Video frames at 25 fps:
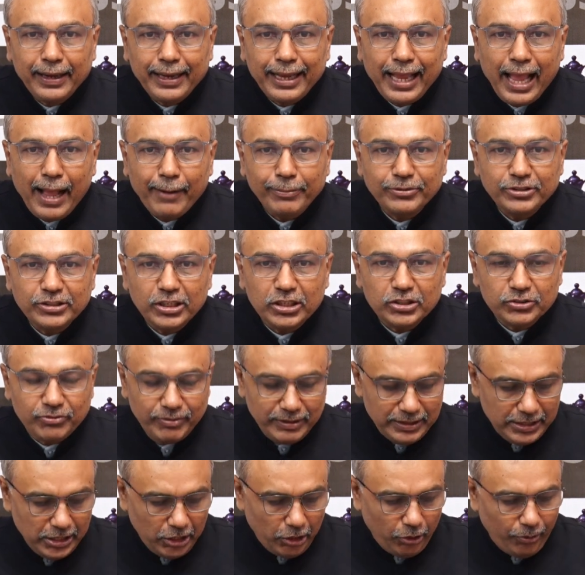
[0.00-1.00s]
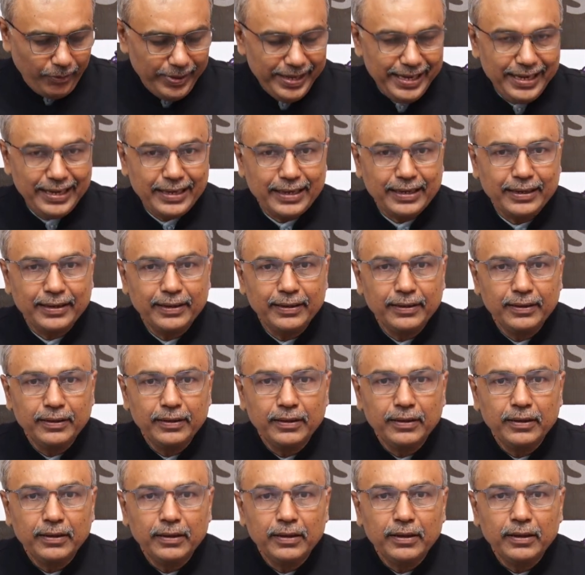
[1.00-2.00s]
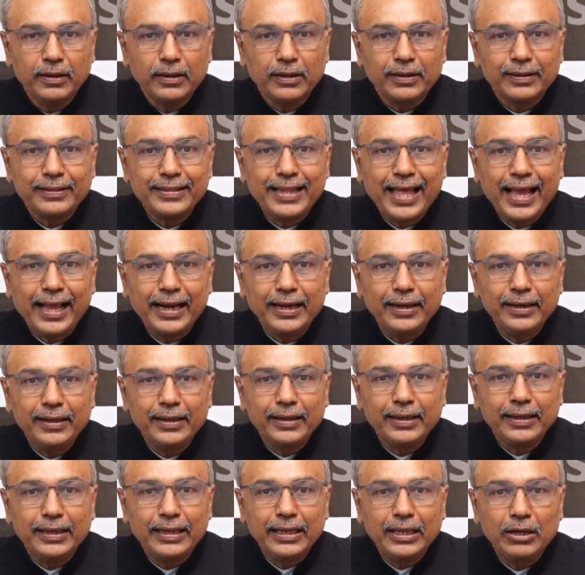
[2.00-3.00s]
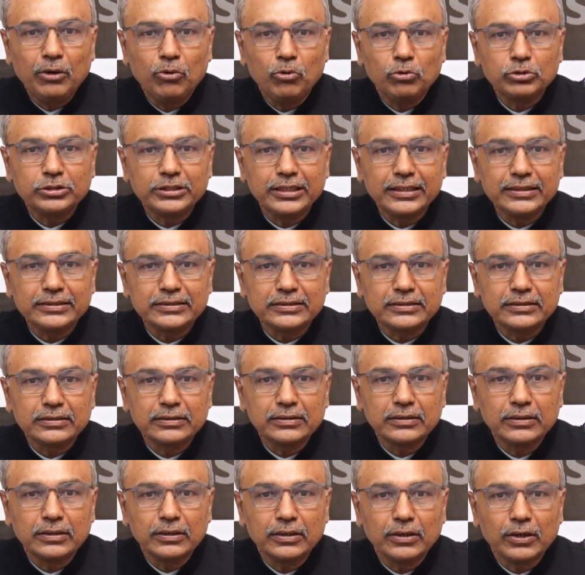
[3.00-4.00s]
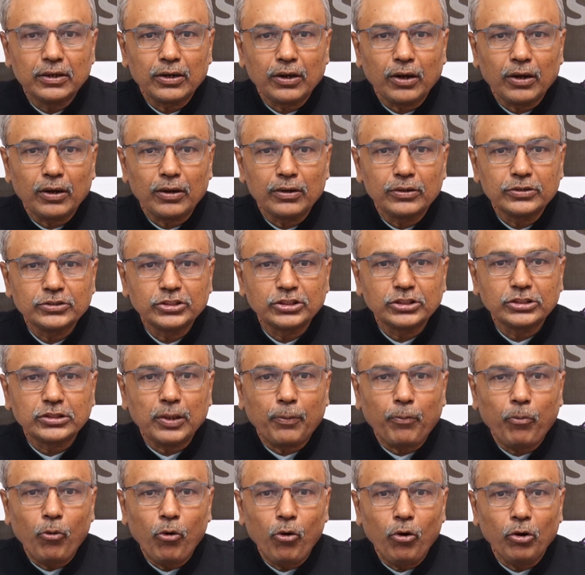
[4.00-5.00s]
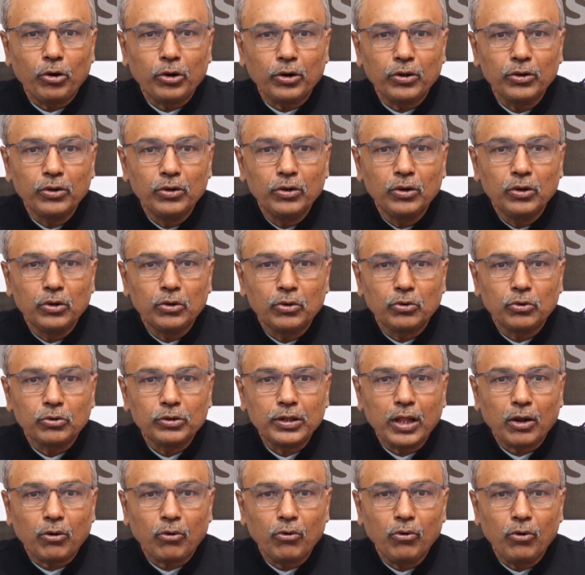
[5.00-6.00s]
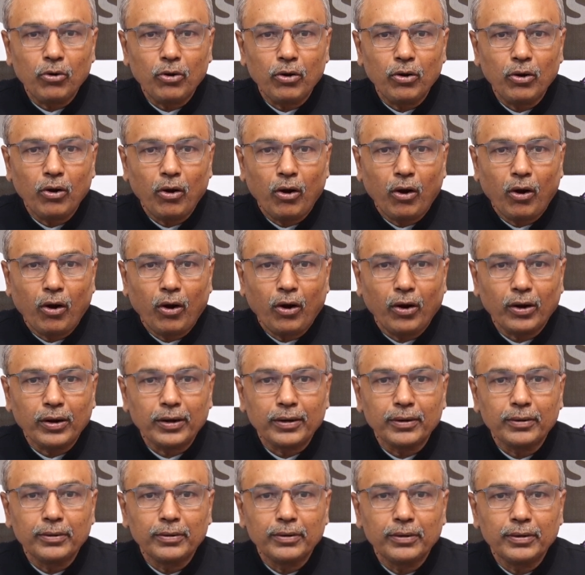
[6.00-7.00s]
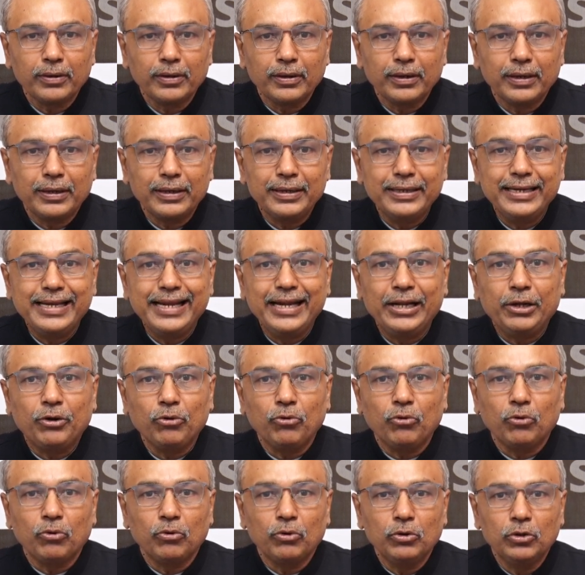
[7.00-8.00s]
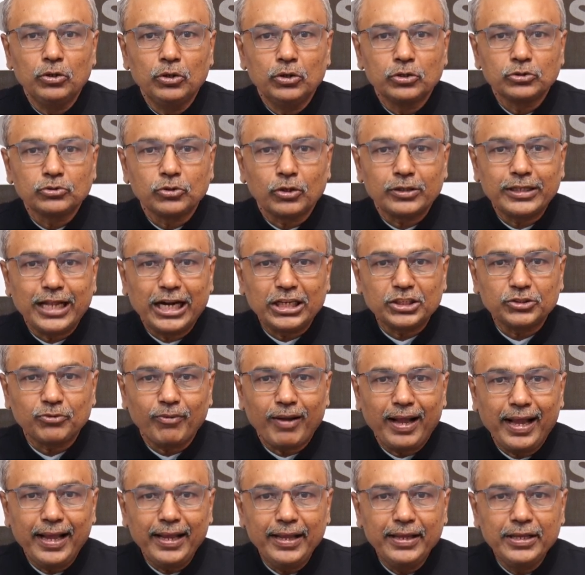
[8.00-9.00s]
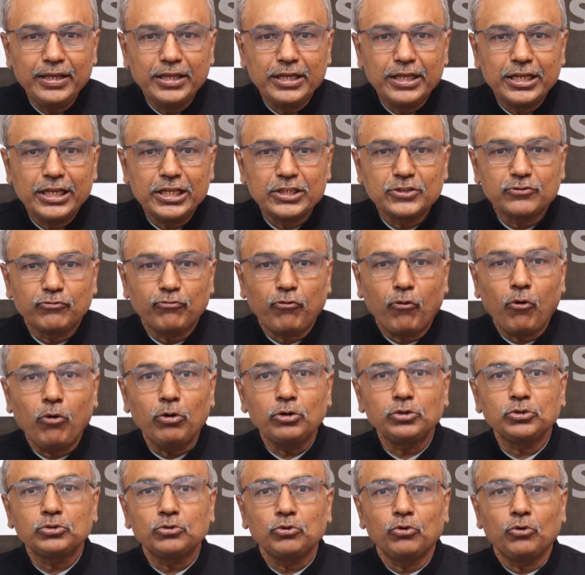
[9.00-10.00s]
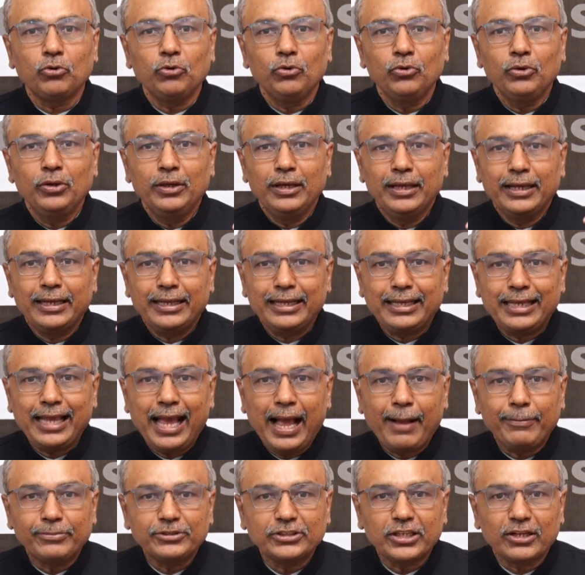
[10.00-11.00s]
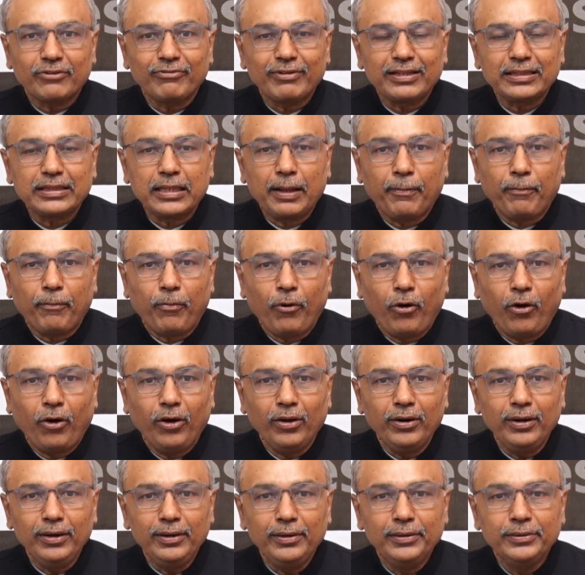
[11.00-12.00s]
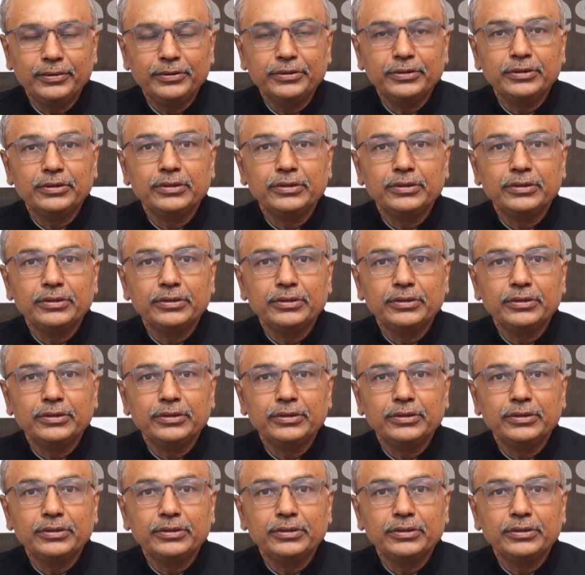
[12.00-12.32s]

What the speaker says: captures with the queen, then he loses support to the rook on d2. So that's why he is forced to capture with the pawn.